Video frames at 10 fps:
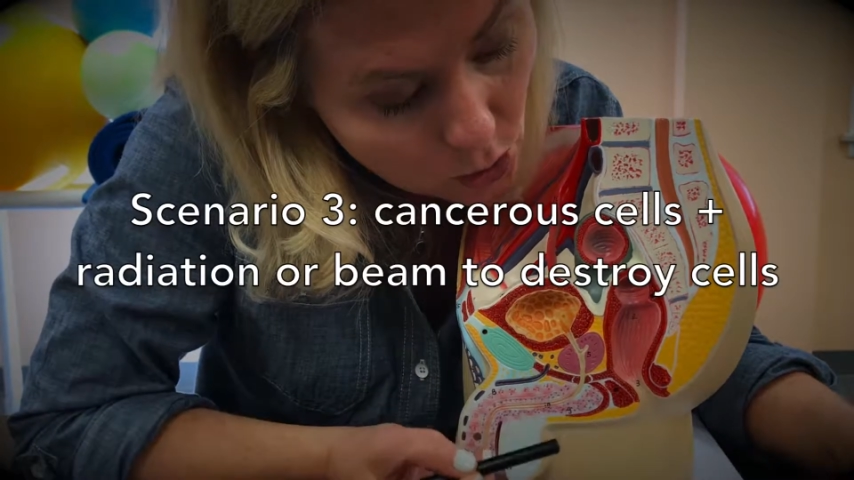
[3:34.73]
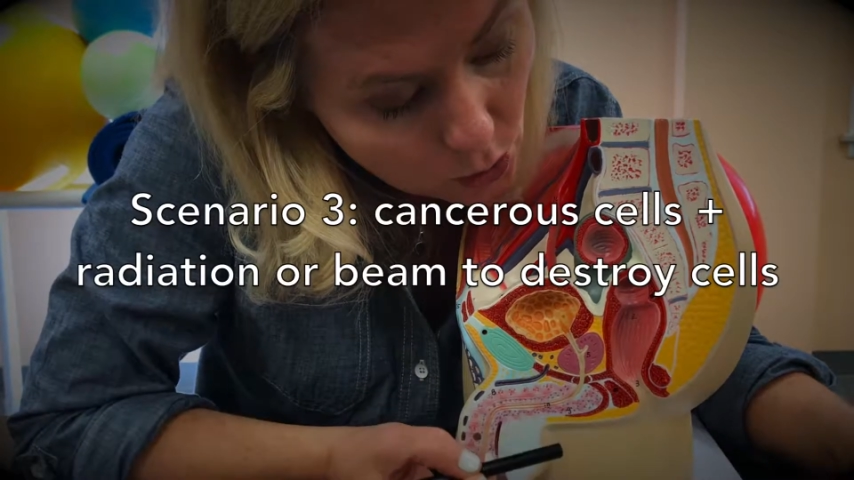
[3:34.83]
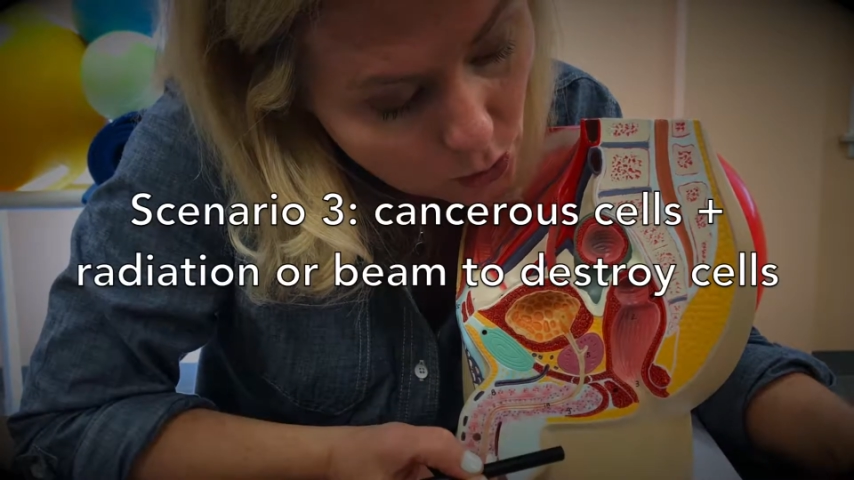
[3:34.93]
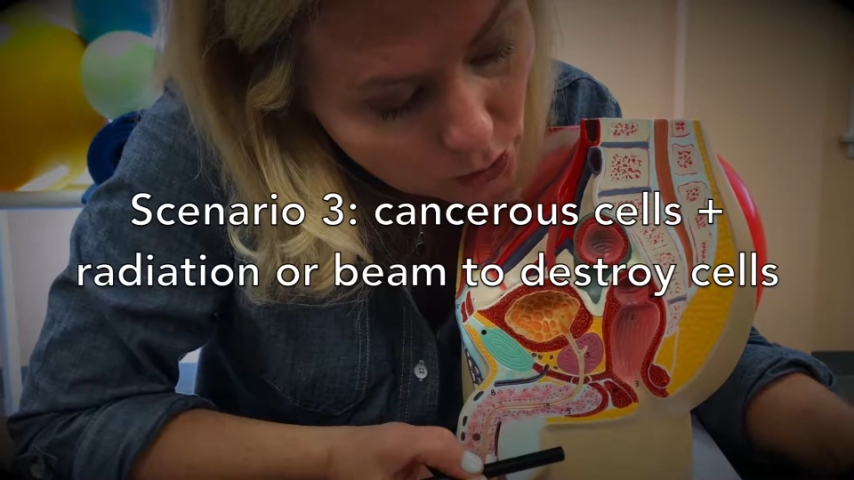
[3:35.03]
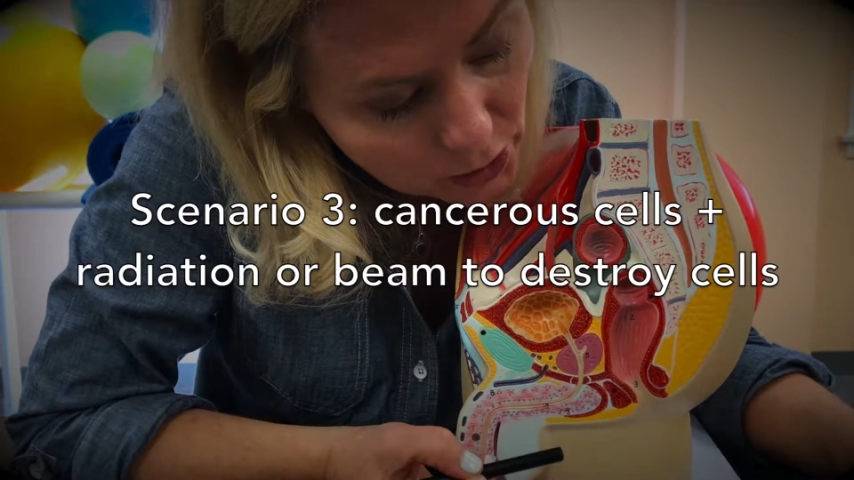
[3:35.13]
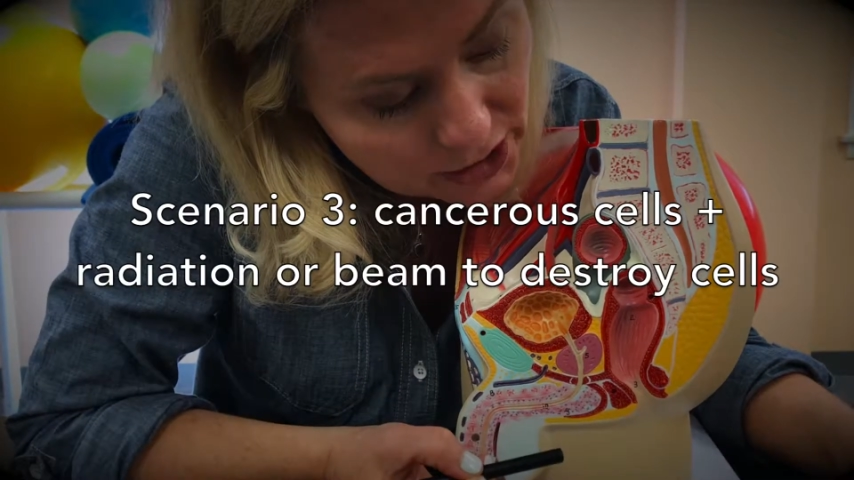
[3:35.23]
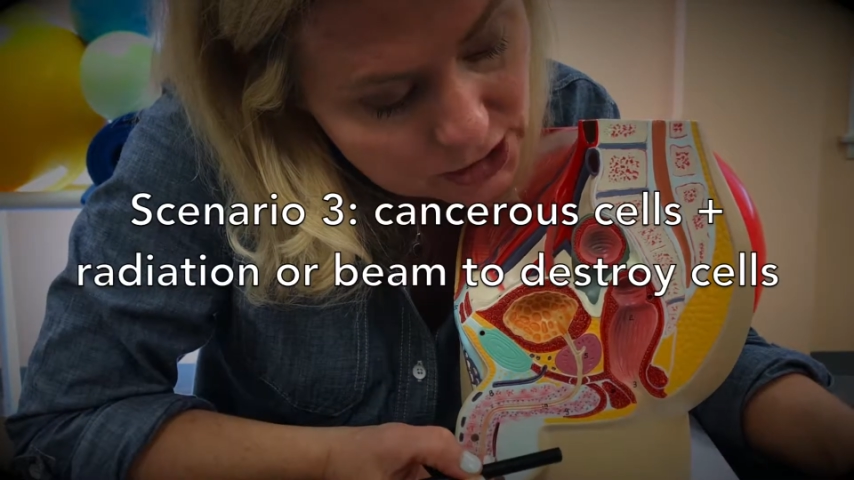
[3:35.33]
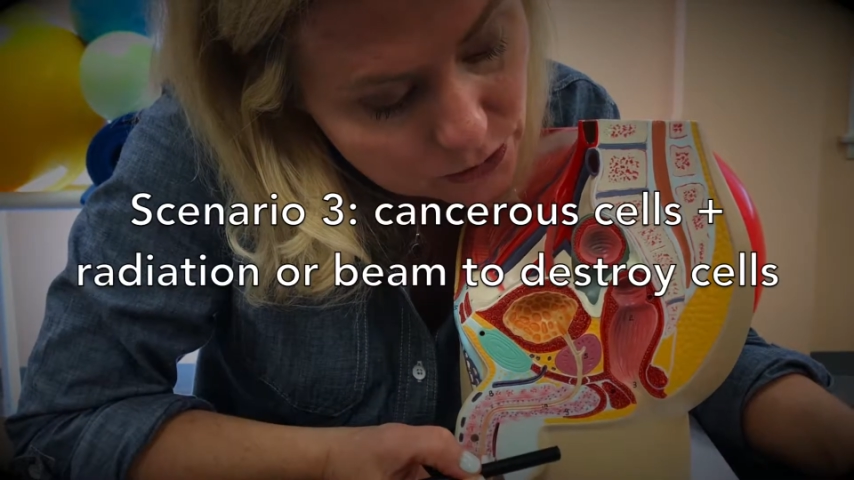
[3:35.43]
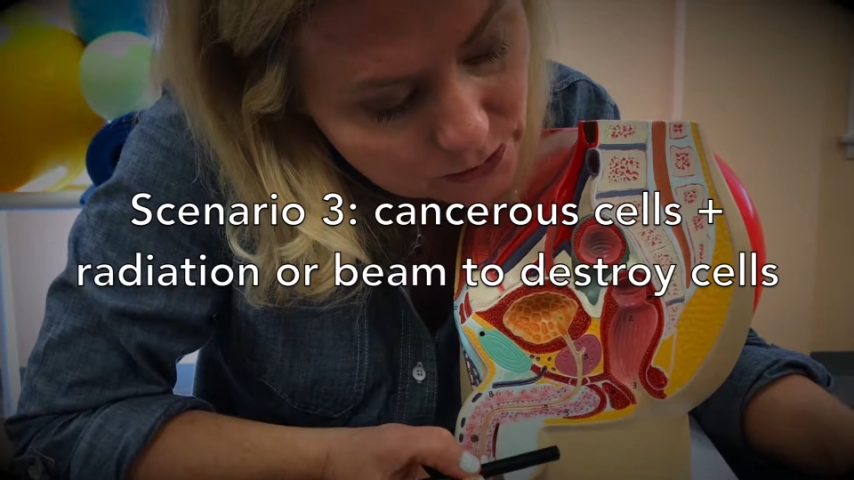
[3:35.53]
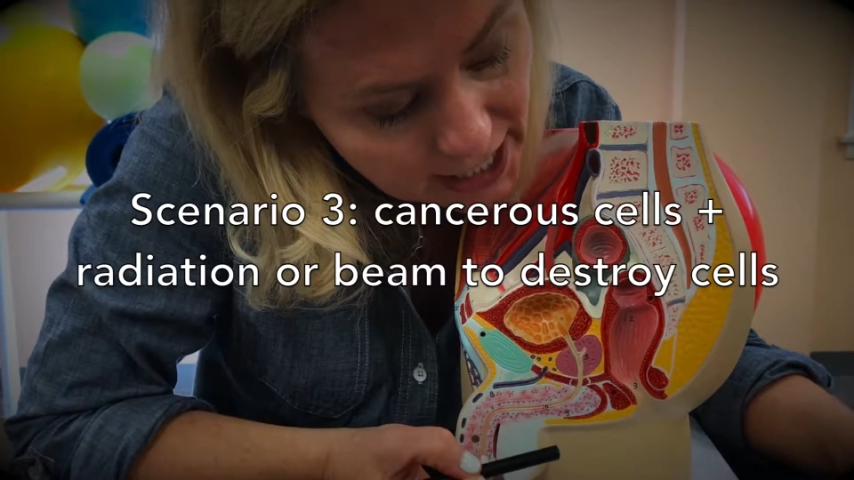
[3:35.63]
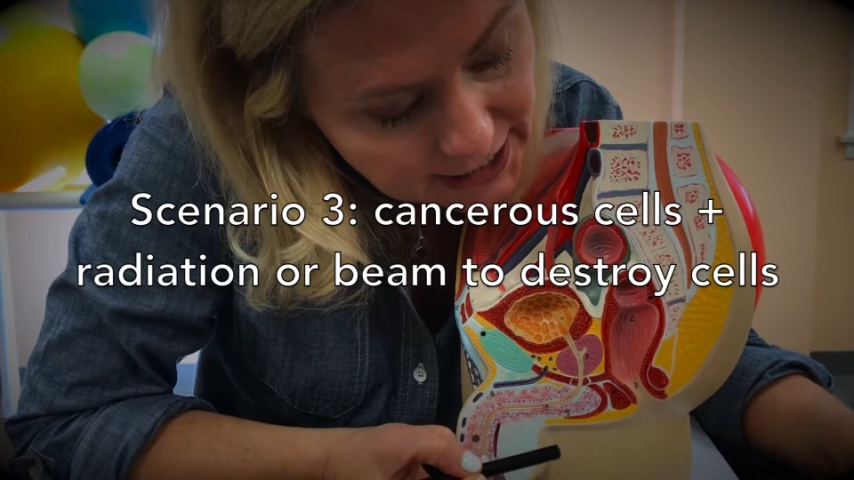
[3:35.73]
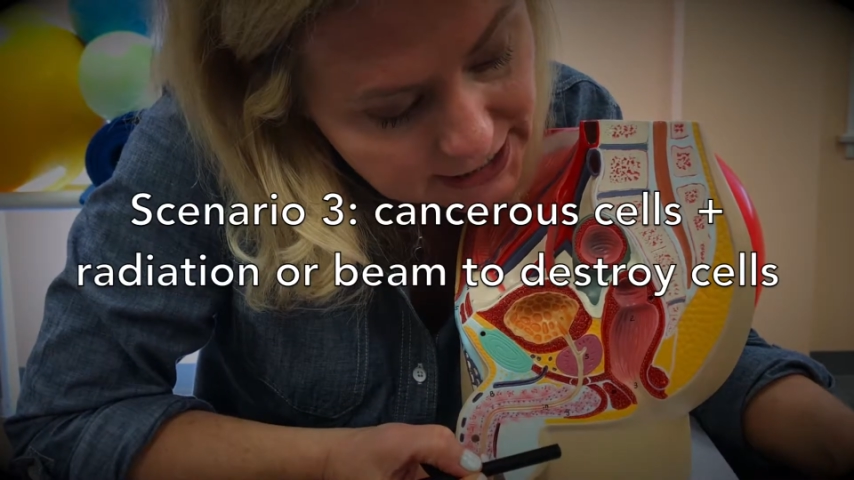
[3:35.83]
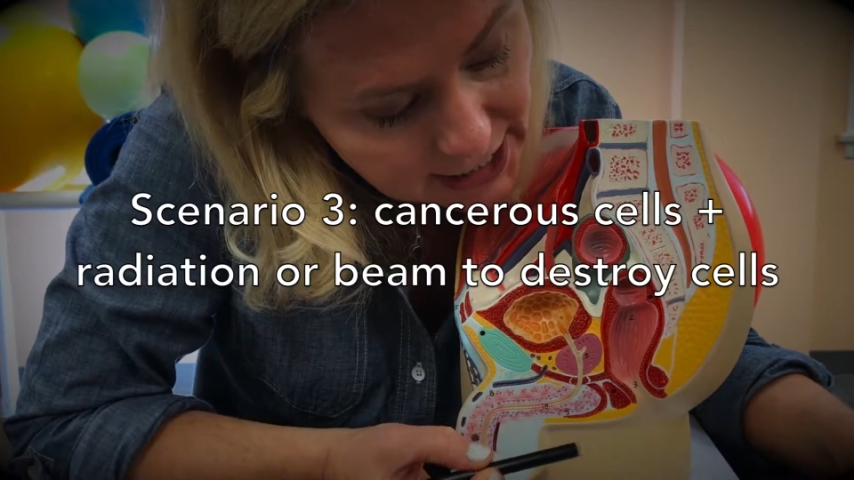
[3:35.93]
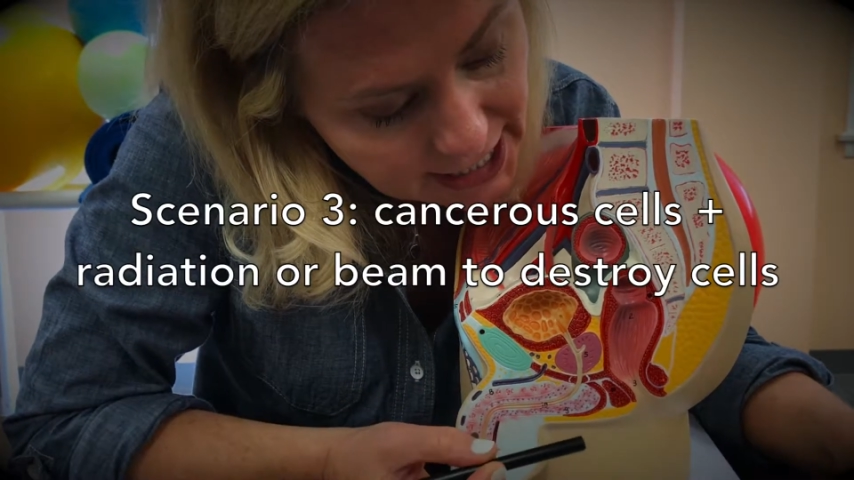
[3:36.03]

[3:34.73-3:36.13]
or direct